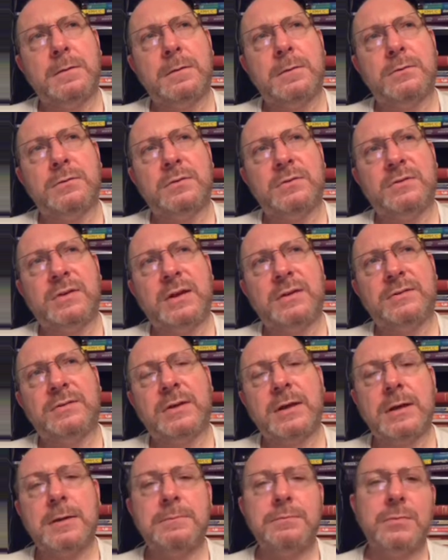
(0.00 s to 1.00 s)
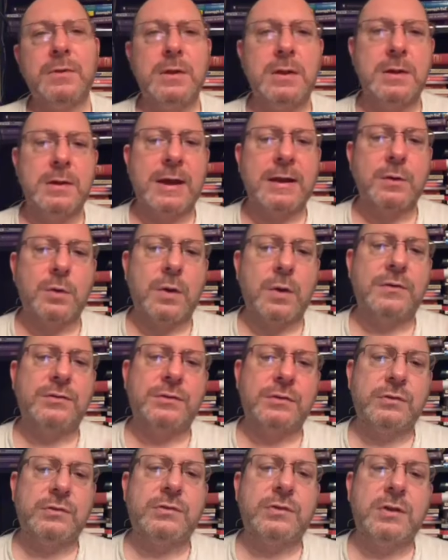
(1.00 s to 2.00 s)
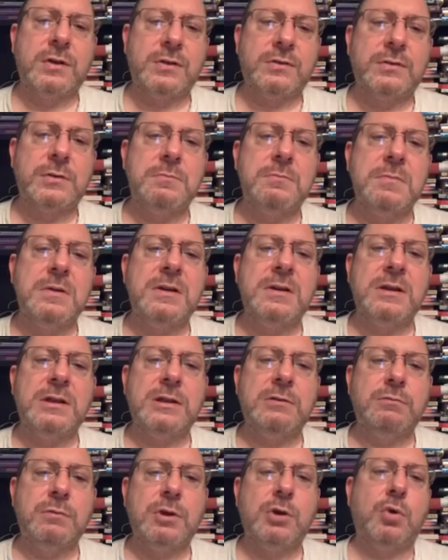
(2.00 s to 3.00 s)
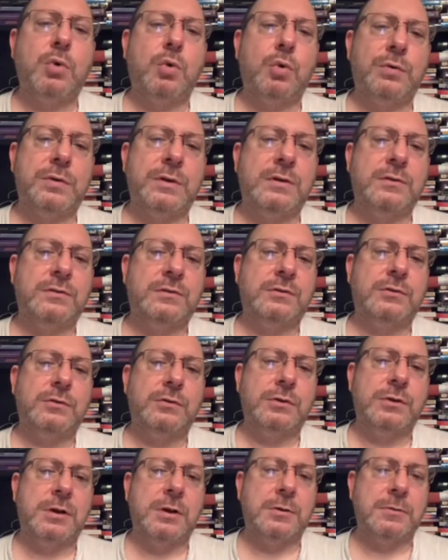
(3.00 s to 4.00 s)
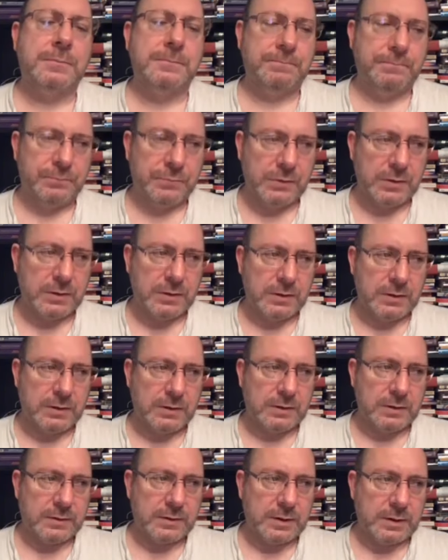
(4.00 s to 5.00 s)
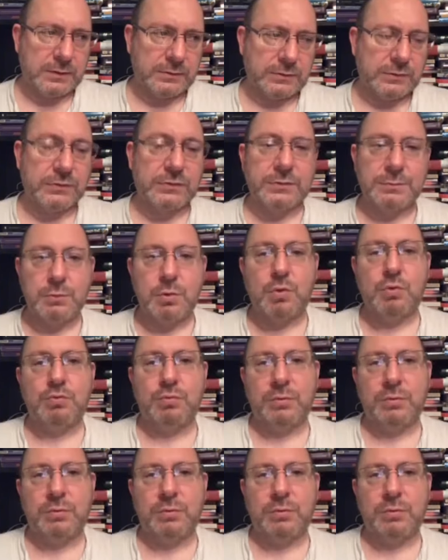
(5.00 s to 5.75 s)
is it Tascam? Anyway, it's a, it's a mini recording studio. It's a small